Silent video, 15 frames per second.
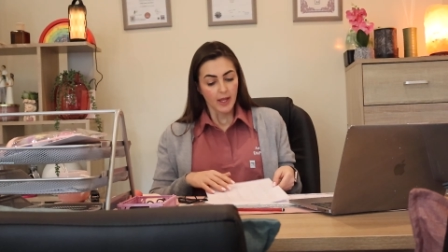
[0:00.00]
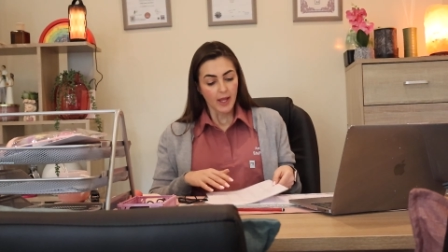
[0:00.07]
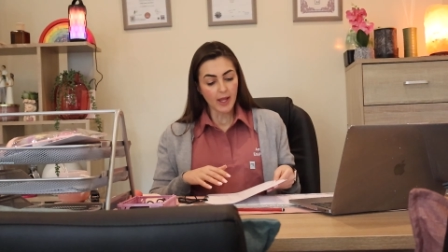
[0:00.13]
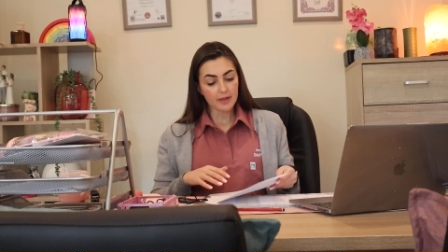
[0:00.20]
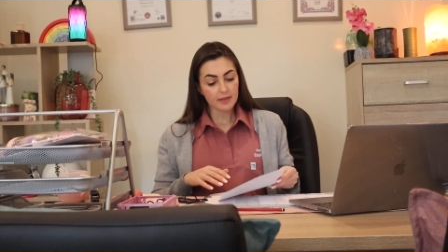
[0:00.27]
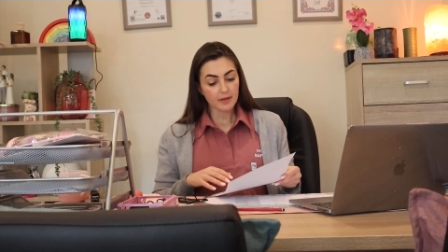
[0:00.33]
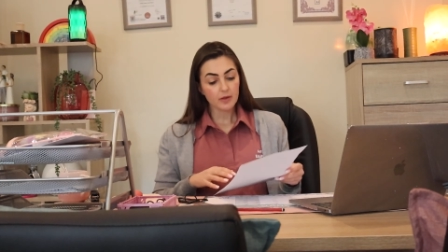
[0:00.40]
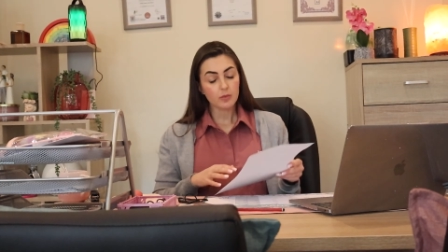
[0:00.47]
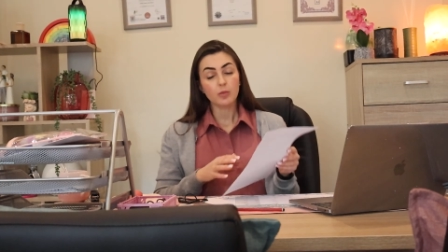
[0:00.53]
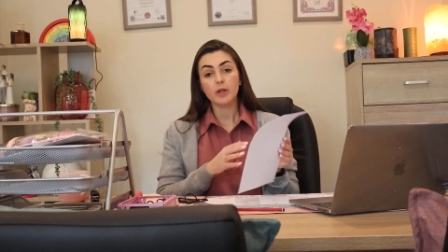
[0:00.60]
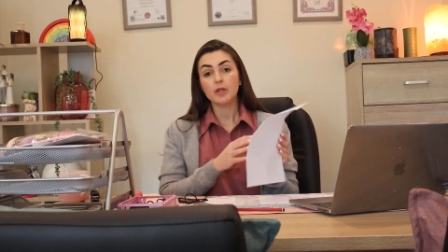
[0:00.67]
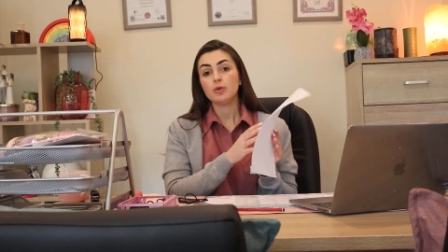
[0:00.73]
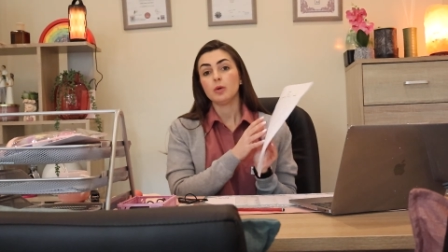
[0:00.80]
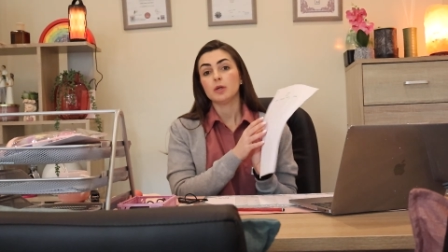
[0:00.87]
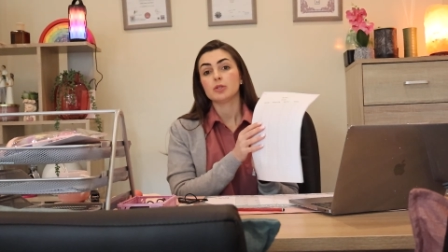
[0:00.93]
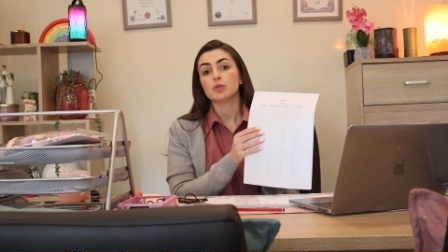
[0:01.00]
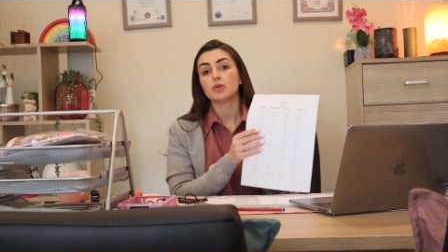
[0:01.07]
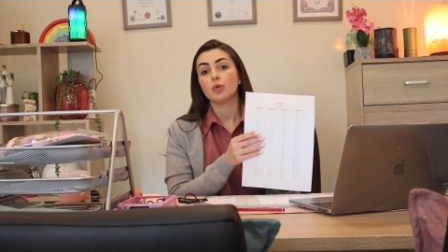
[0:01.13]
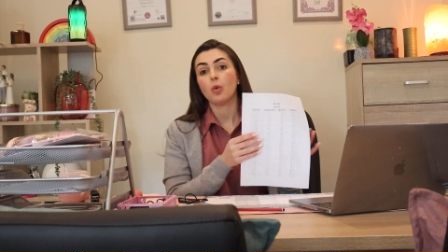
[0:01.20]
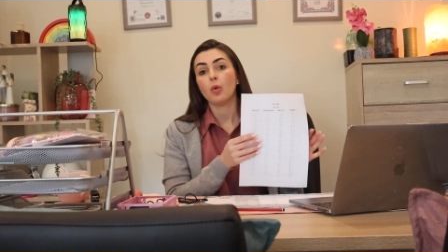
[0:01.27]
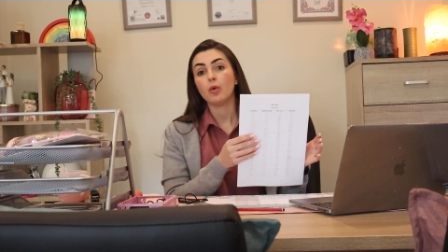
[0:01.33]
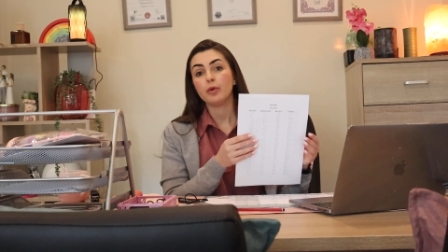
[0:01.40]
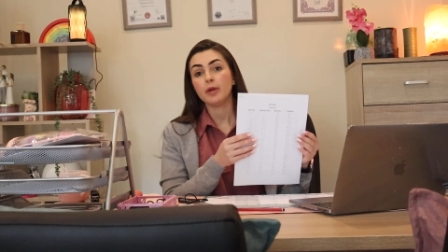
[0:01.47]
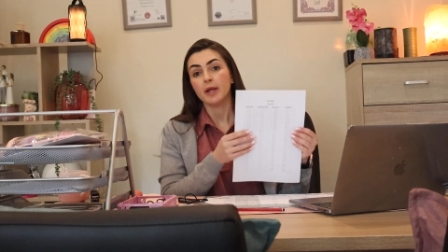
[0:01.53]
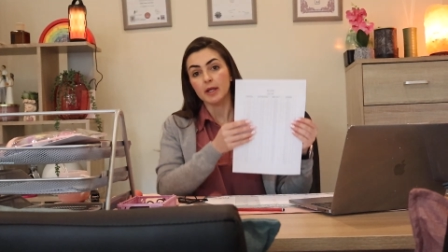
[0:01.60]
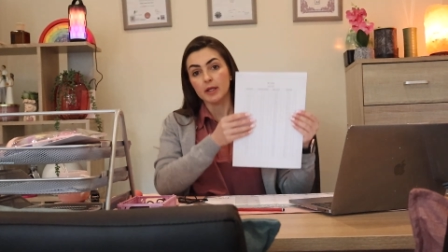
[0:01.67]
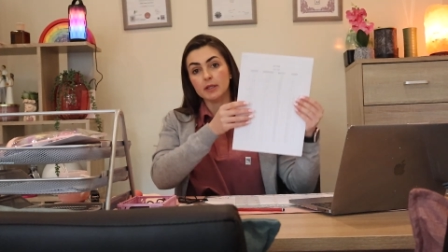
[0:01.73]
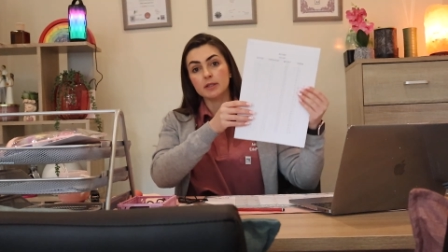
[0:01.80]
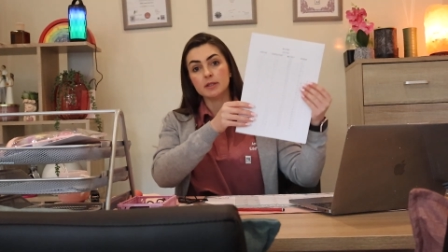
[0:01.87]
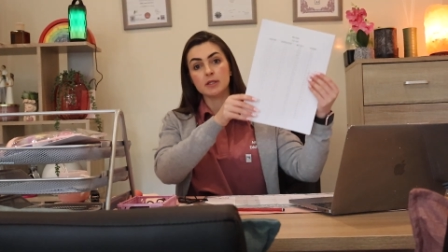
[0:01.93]
And then when you are scoring
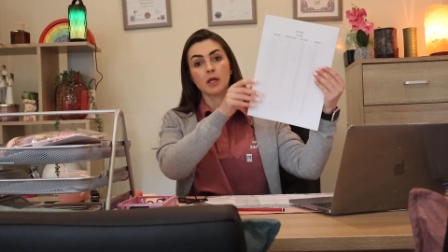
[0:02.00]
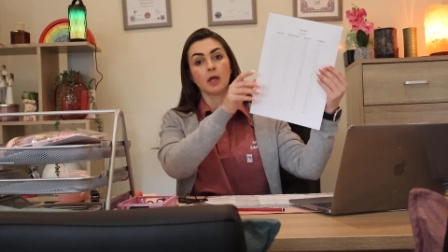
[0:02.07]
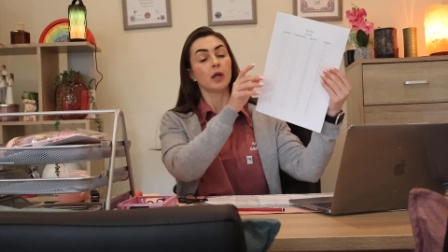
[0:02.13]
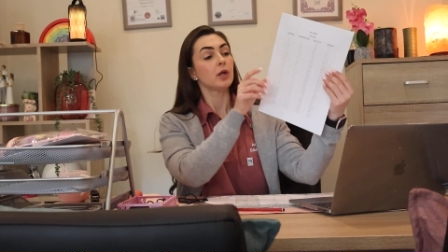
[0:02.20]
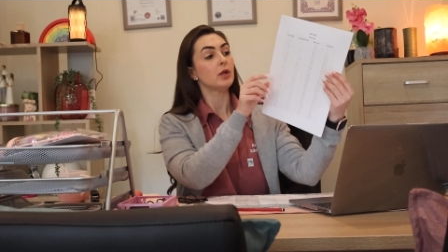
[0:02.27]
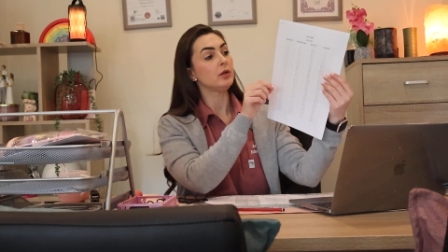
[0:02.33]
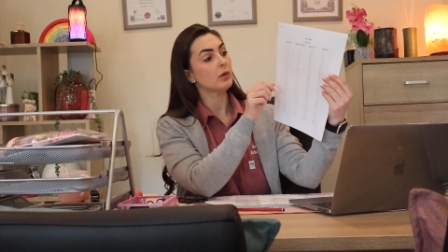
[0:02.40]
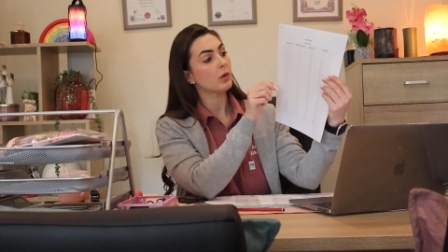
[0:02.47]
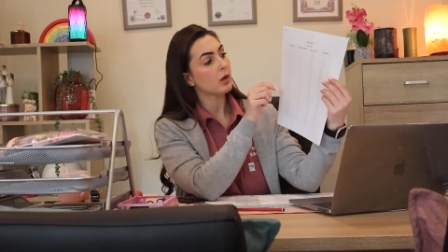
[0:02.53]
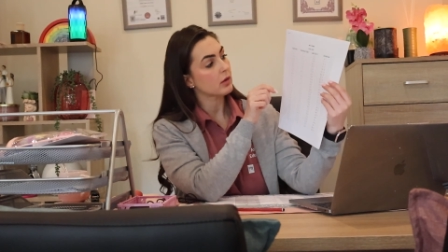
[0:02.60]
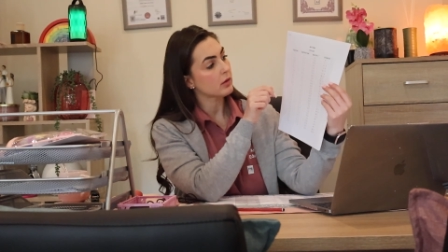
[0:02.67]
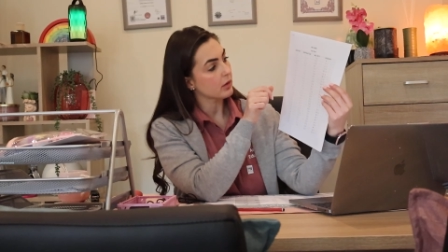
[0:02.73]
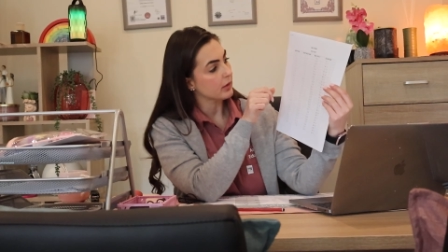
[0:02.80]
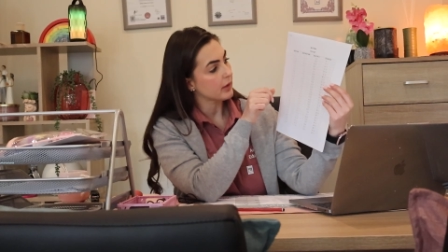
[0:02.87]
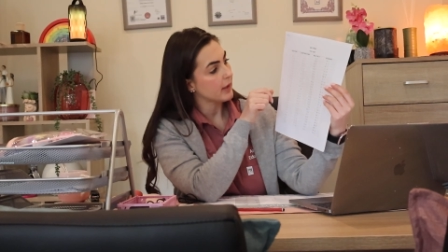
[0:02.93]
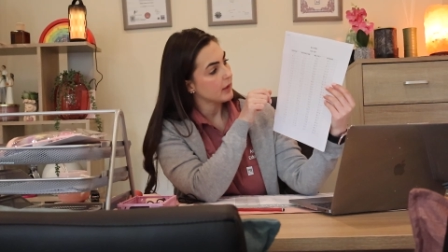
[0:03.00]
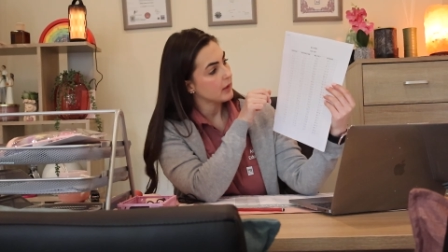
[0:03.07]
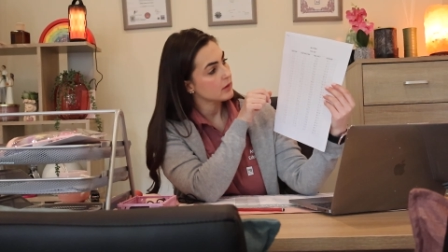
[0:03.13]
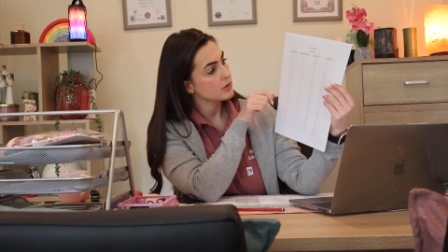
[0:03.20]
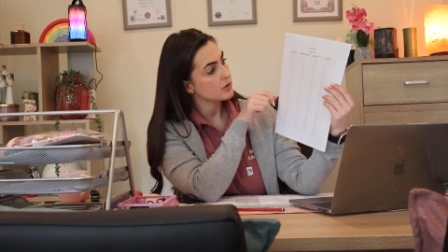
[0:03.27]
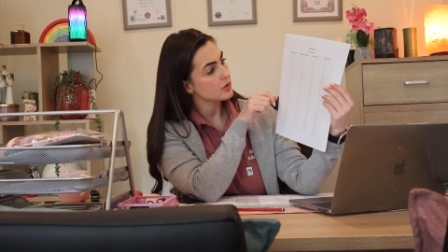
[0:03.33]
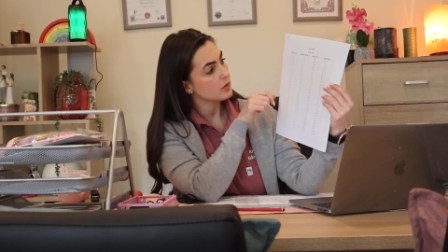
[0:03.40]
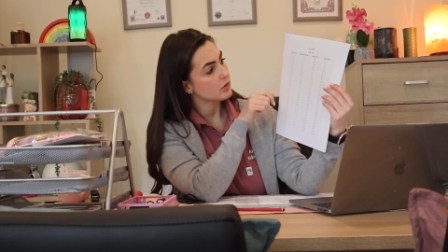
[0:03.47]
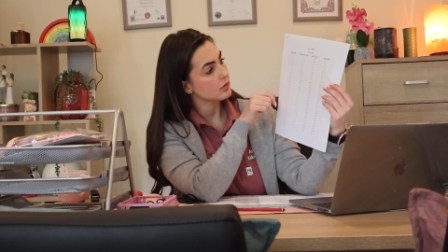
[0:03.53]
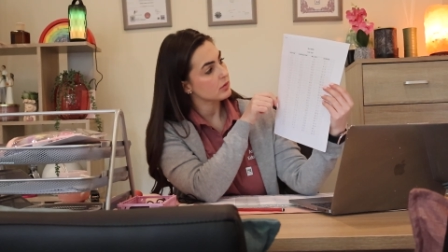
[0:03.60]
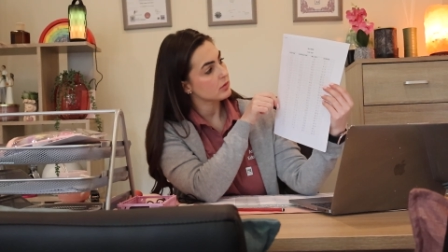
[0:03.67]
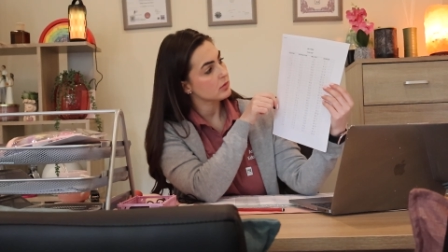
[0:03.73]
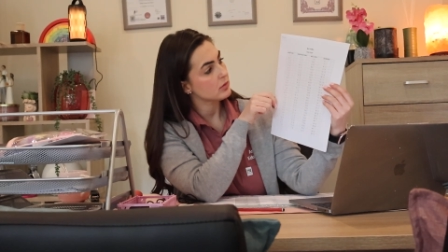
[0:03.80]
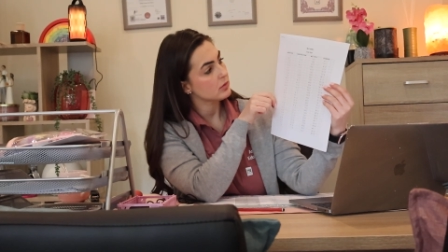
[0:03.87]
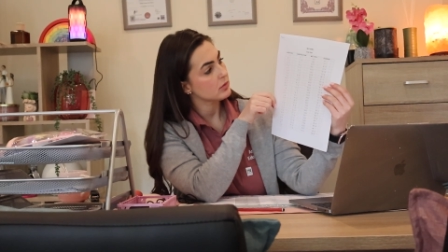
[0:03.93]
it, you are going
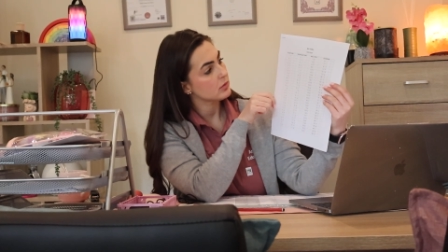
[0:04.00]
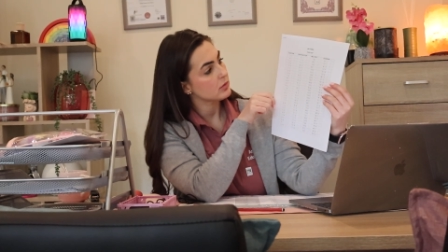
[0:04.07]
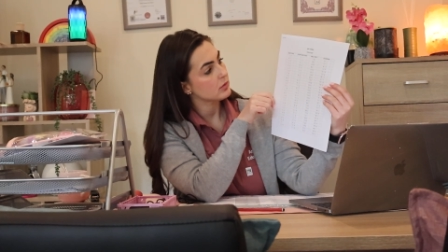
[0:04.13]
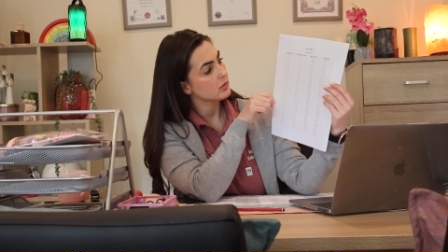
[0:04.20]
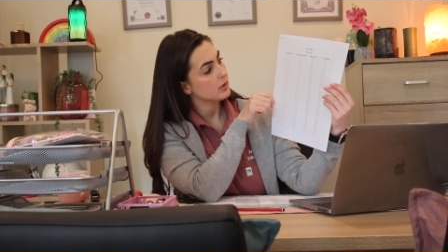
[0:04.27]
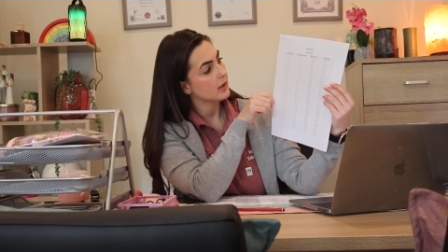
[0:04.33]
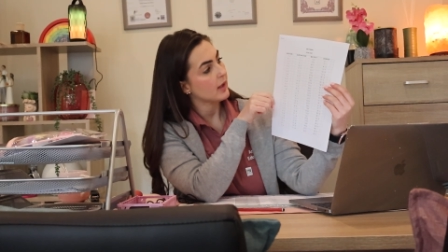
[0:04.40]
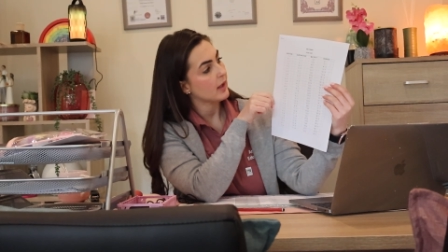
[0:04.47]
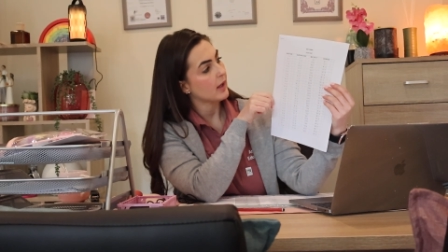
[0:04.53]
to